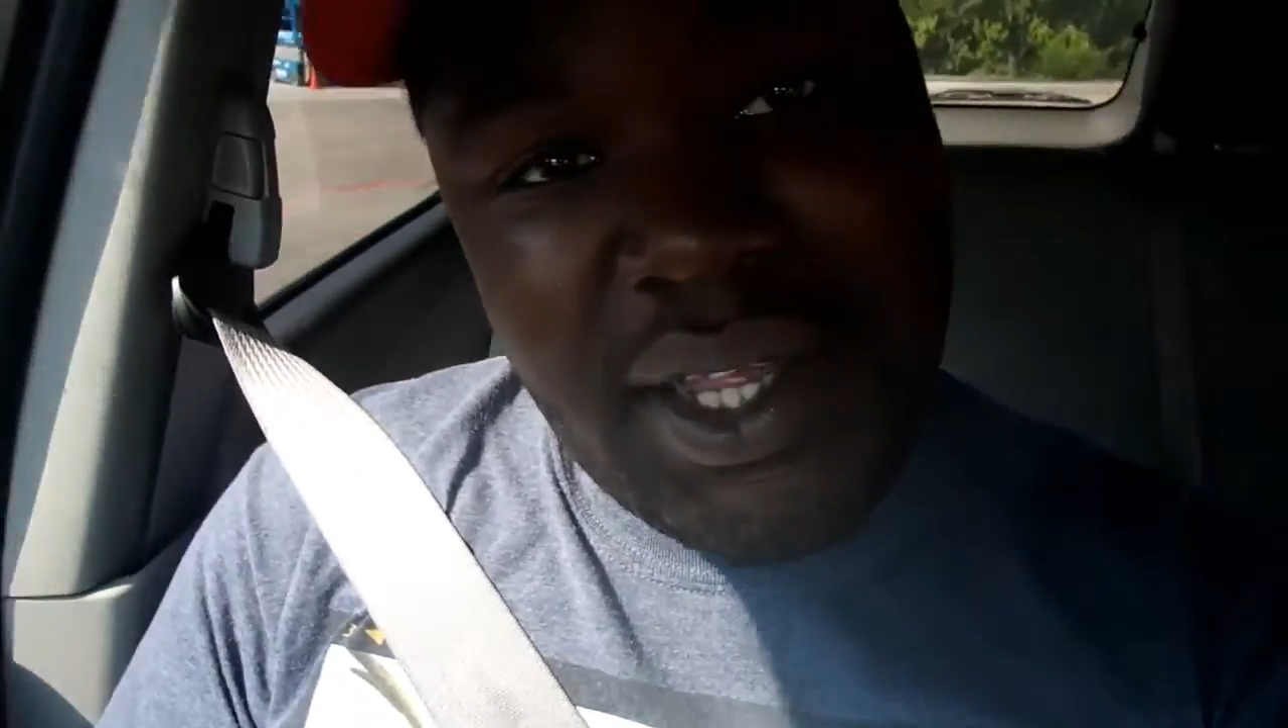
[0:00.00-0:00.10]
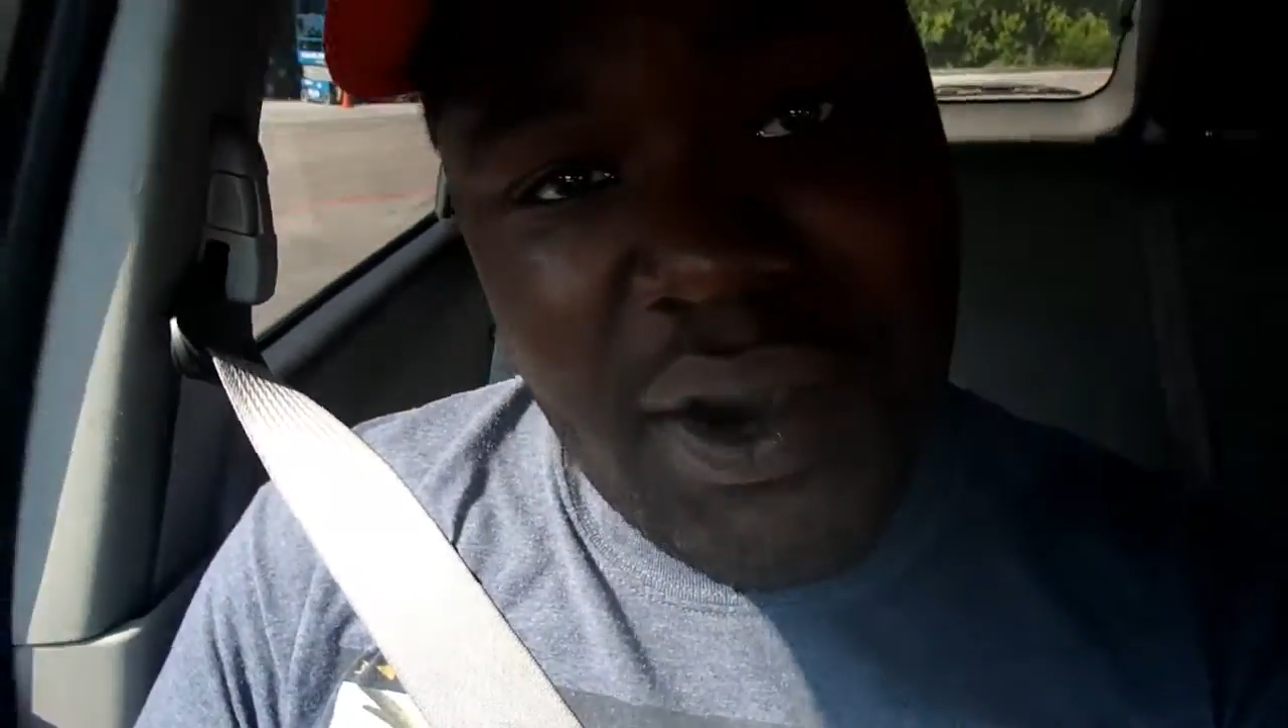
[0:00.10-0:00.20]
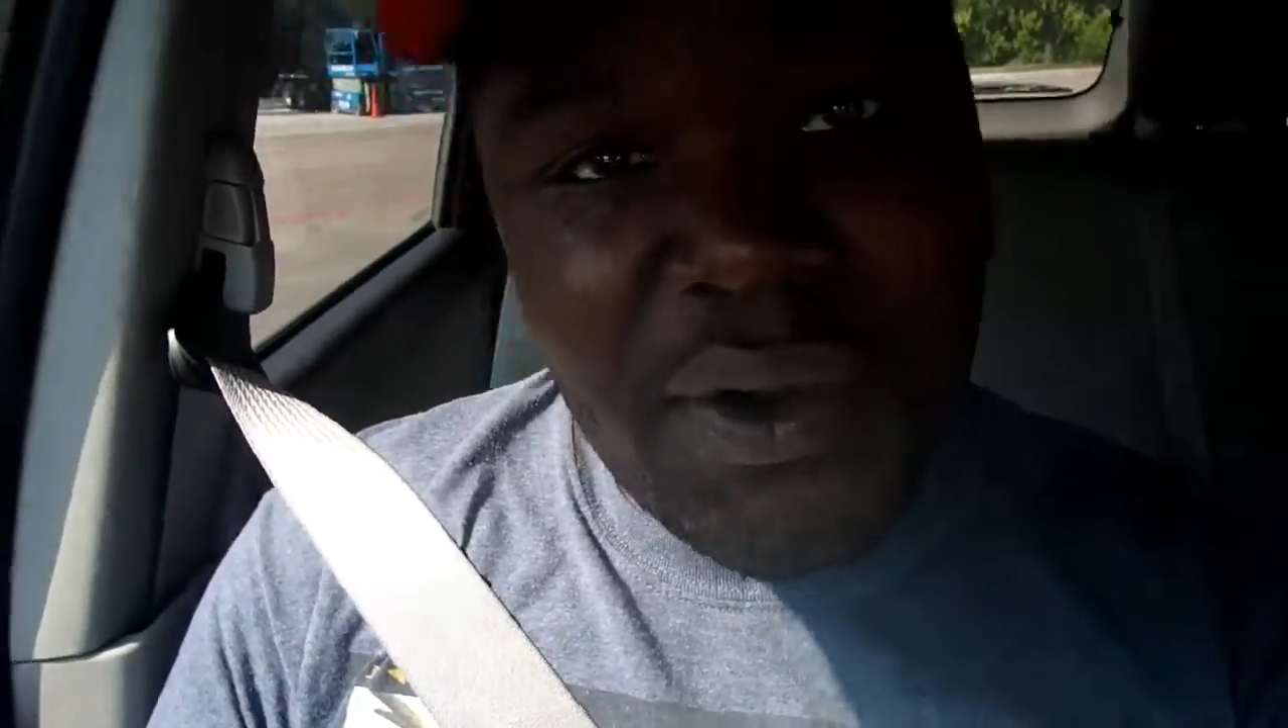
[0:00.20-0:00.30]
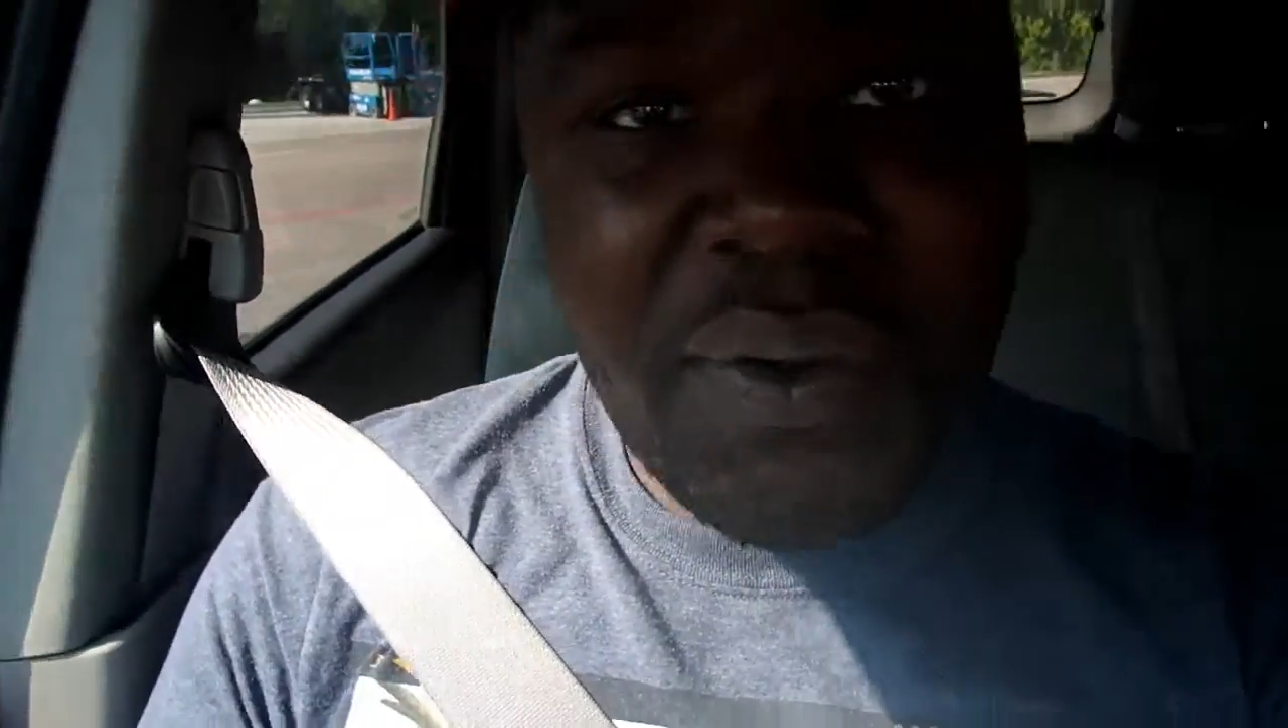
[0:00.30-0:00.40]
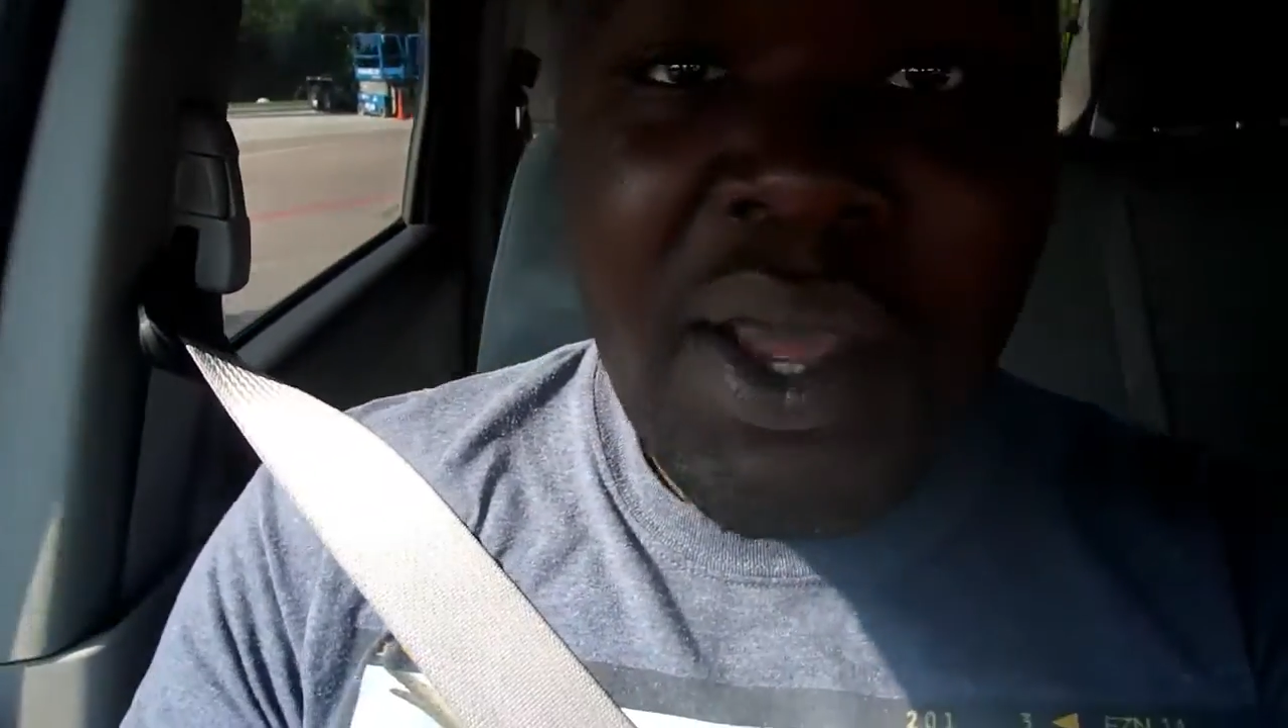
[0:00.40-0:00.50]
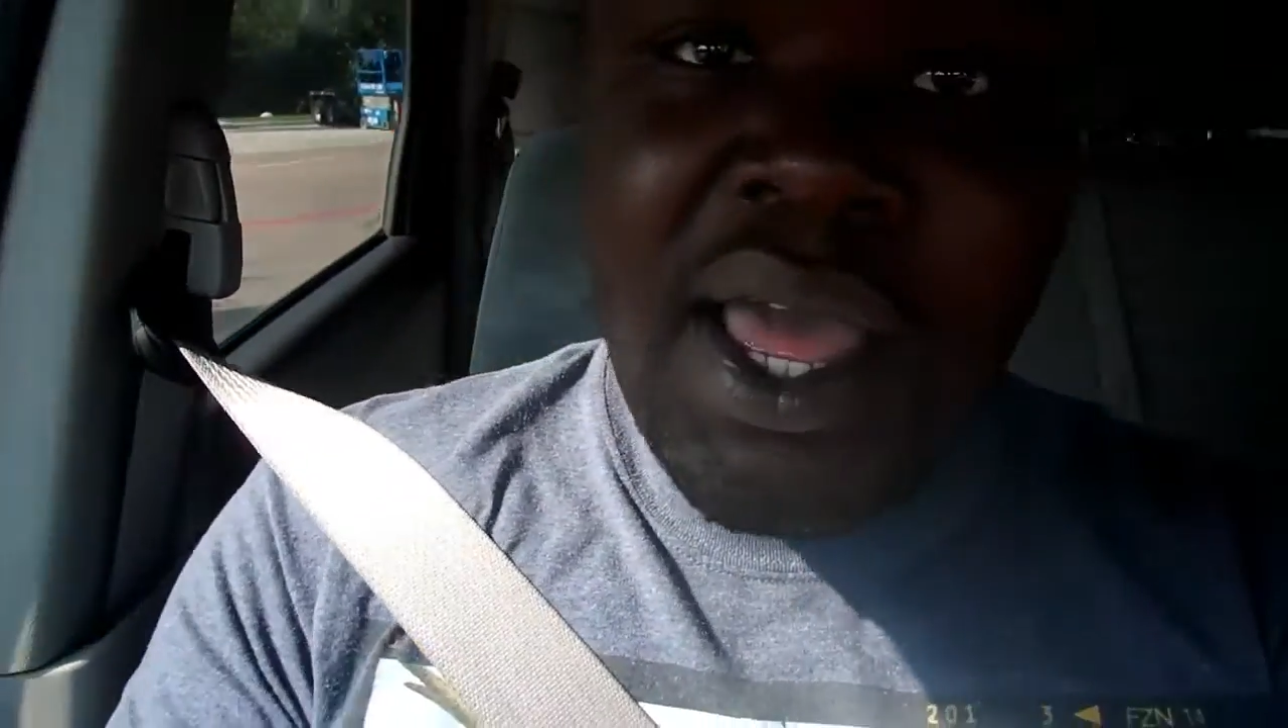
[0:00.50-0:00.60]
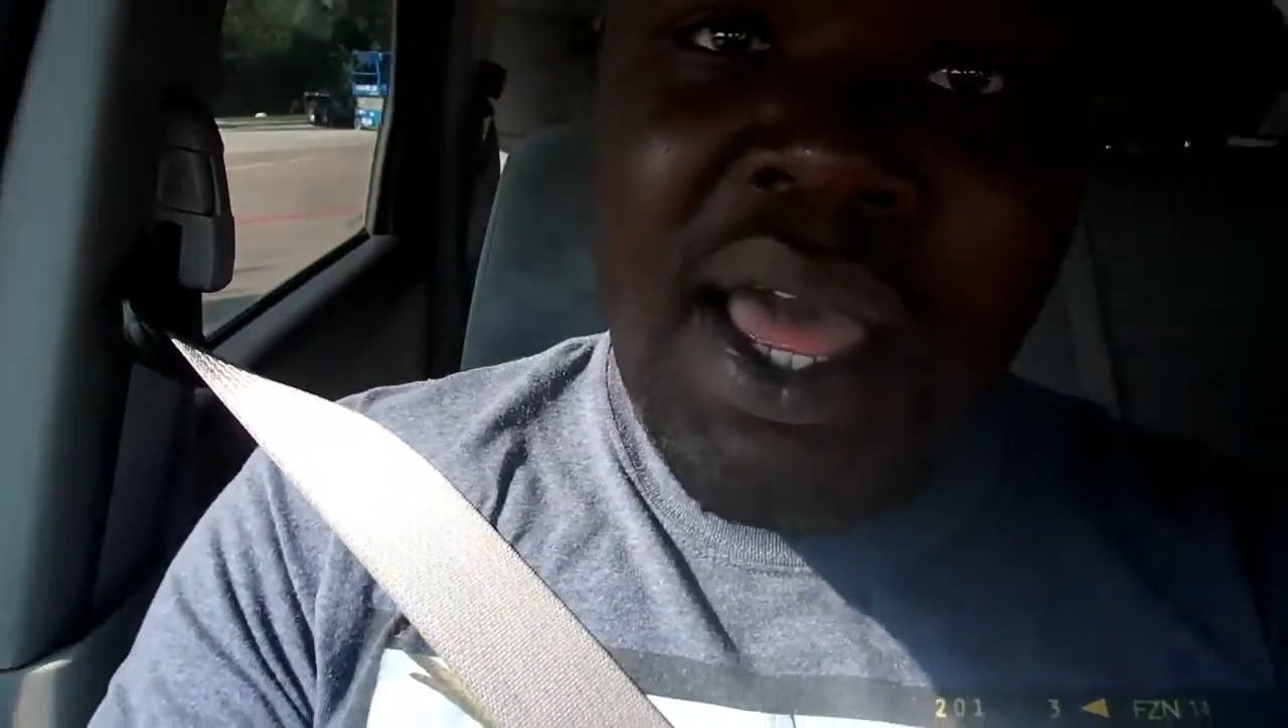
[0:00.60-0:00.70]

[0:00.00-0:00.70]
so